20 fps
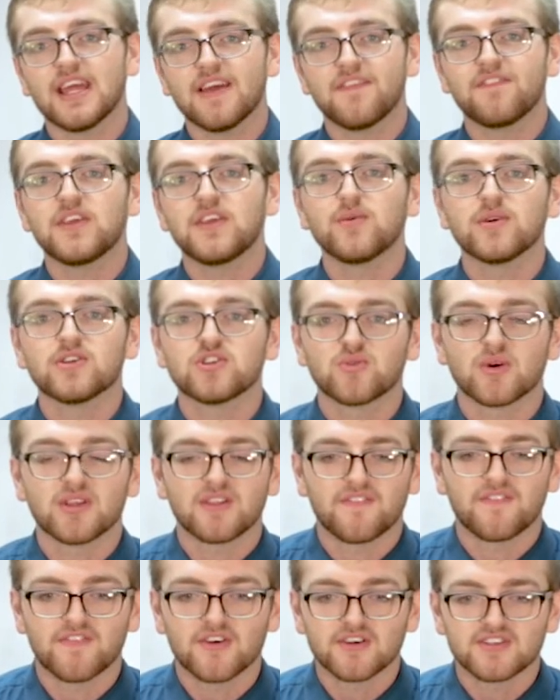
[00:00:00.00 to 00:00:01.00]
if you enjoyed
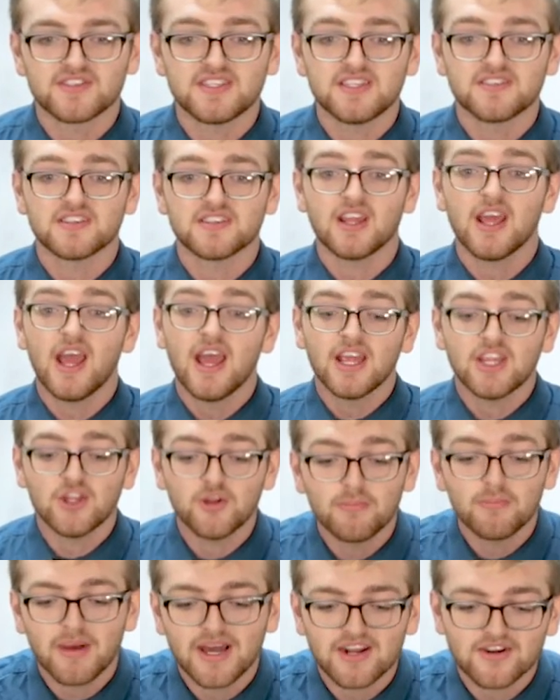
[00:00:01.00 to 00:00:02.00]
the first season,
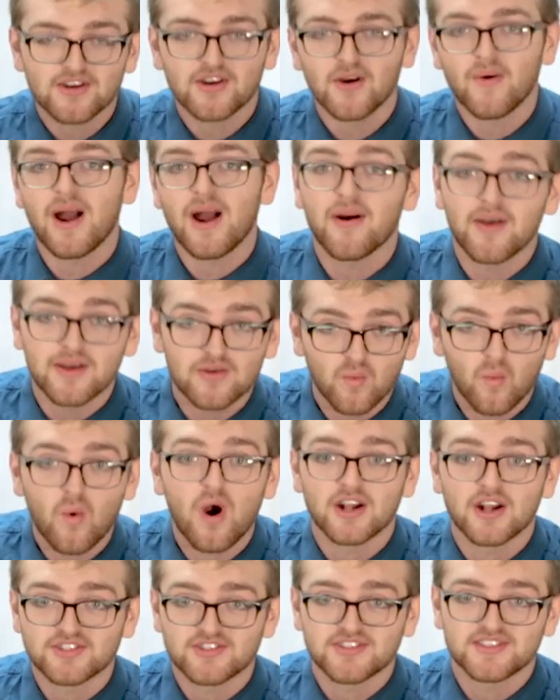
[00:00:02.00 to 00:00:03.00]
you better go out and
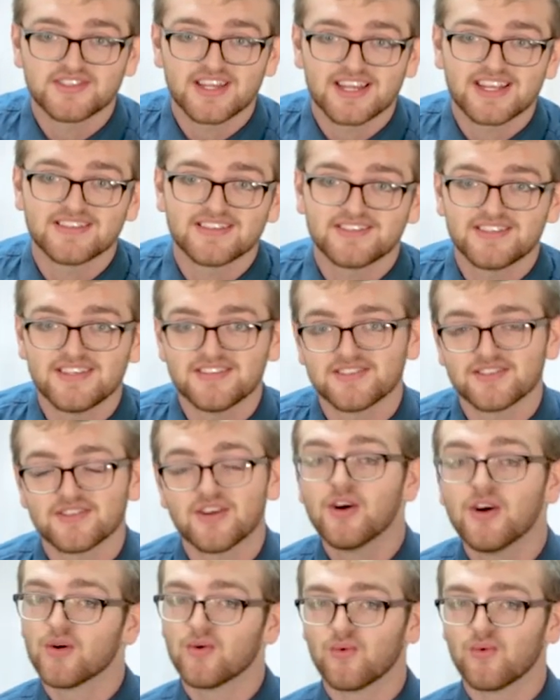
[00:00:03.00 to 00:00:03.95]
watch the second season